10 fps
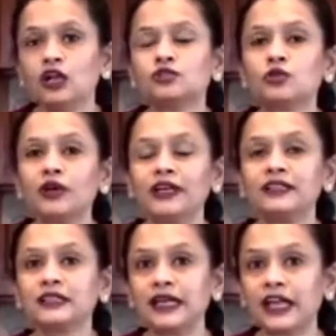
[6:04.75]
So
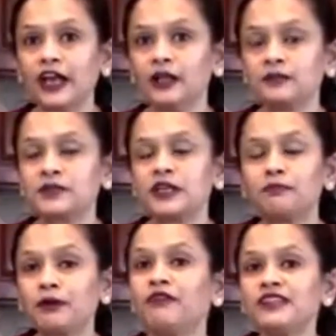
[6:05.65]

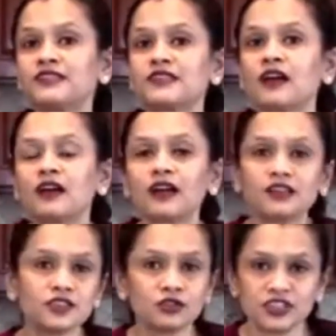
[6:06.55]
it prevents
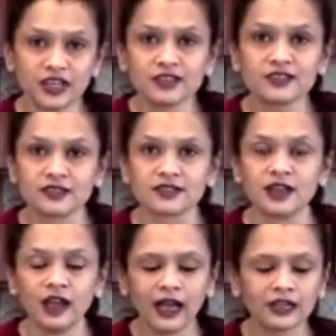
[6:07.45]
carcinogenesis
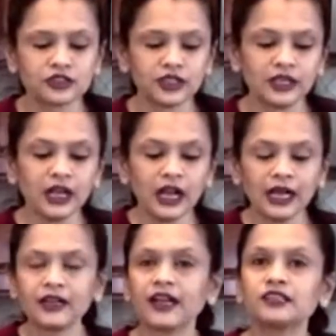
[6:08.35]
actually,
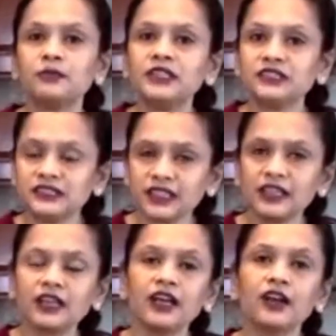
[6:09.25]
and it has been
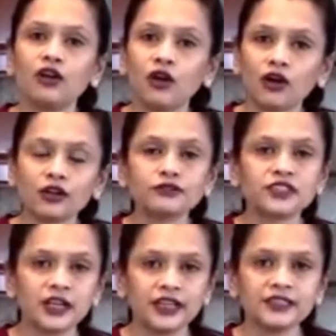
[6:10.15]
seen in a lot of
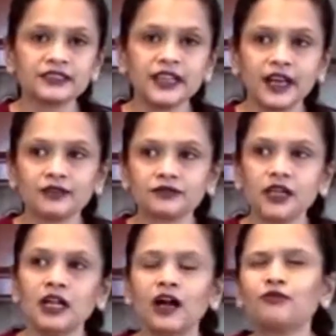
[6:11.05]
studies. They
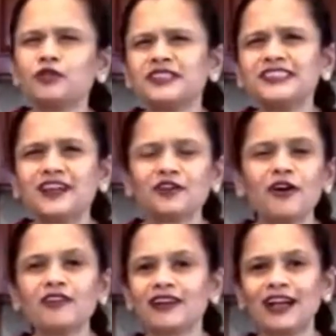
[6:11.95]
have, of course, these are
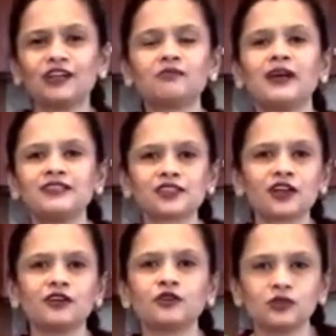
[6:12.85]
not randomized
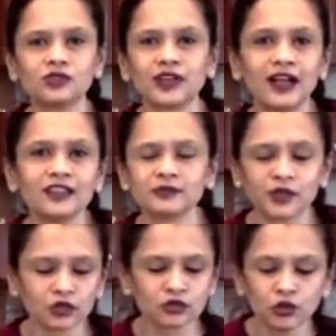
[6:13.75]
control trials
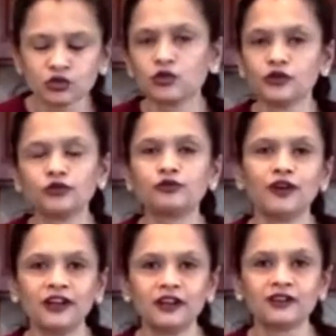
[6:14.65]
because who's going to
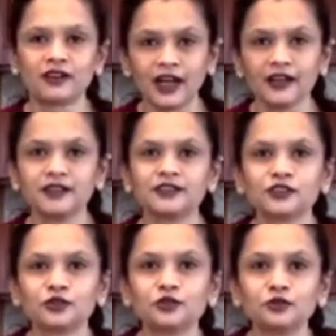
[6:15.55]
fund trials
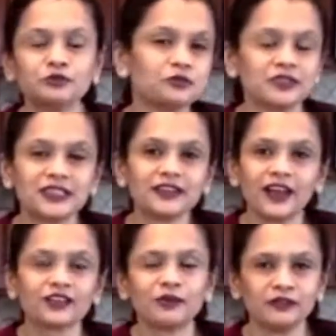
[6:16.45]
to see the
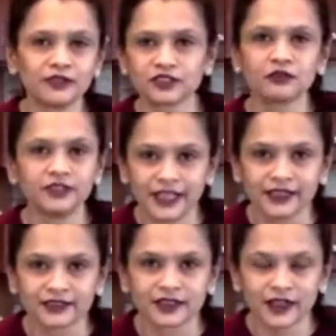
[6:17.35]
health benefits of
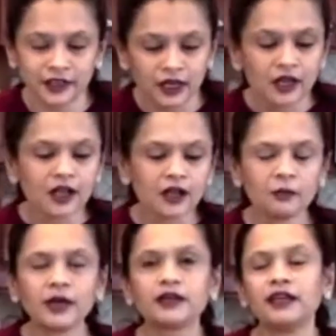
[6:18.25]
dates, right?
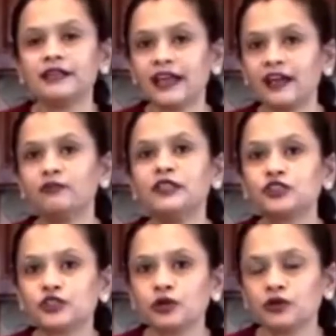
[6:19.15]
But they have been
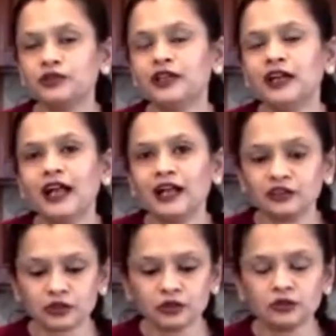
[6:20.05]
shown
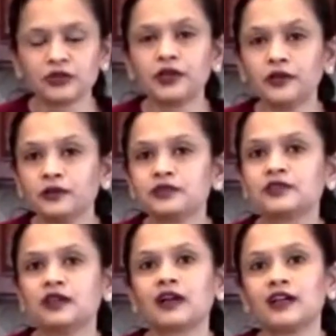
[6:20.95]
to
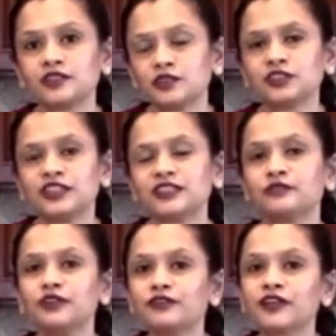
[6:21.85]
reduce
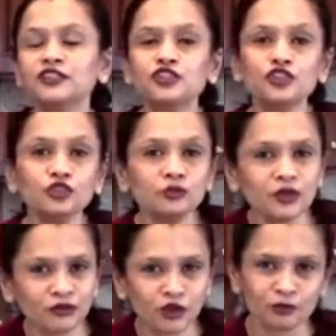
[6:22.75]
carcinogenesis if
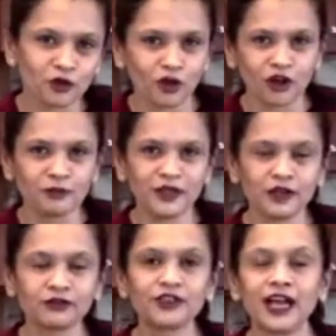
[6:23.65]
consumed for a prolonged period
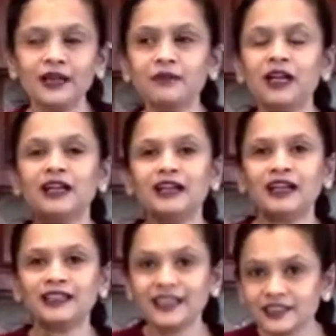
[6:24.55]
of time,
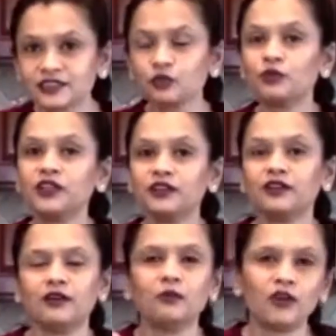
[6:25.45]
yes,
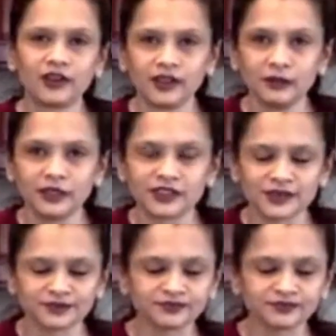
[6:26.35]
within moderate limits.